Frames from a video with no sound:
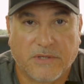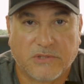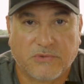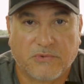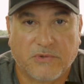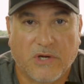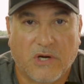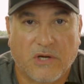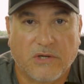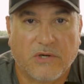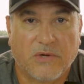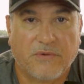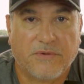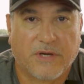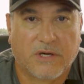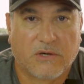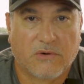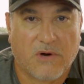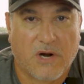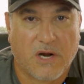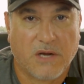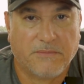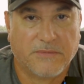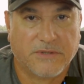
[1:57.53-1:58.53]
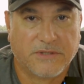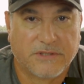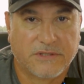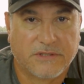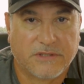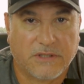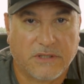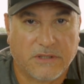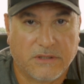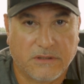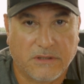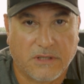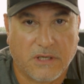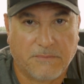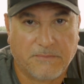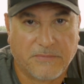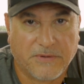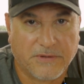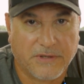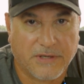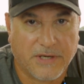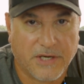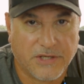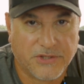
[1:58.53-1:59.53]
because we all know that crime is up in the